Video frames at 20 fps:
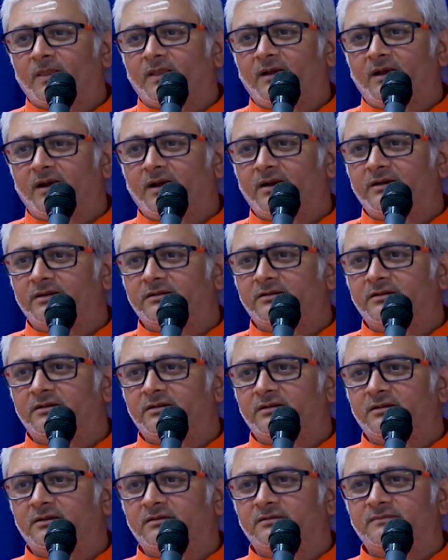And
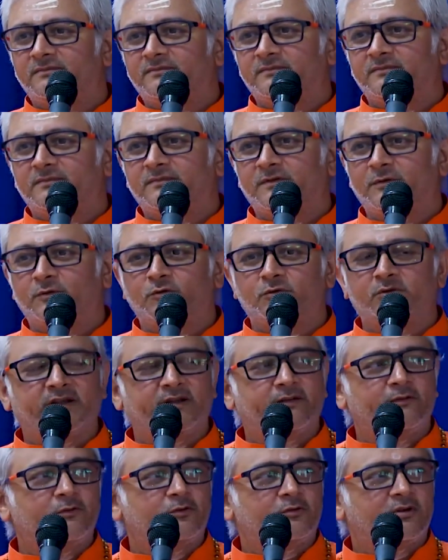
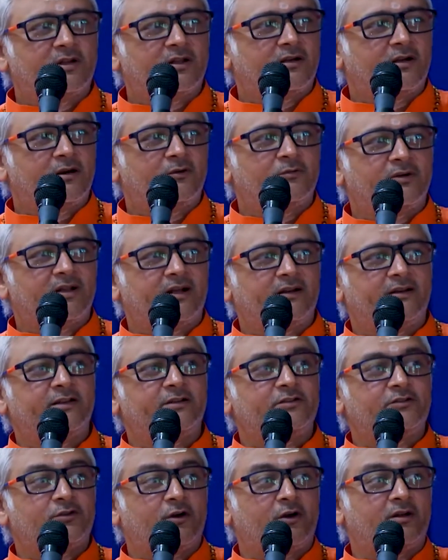Gurudev looked around and he
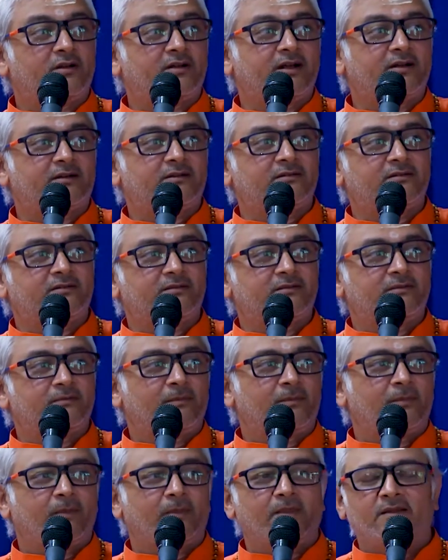saw that
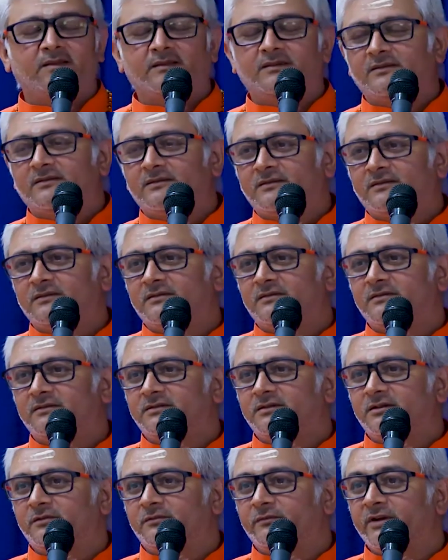
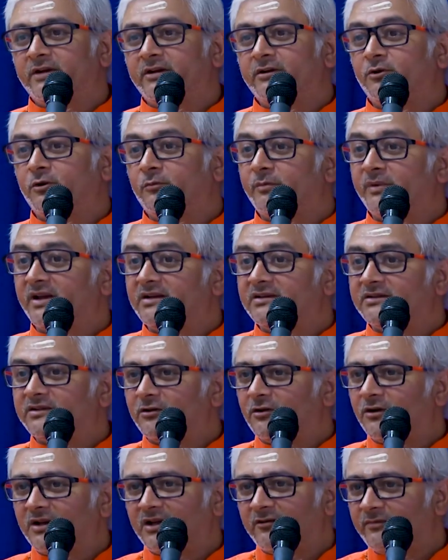the window panes and
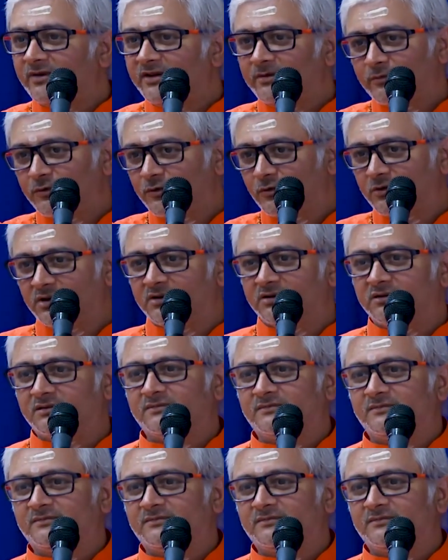all have been broken.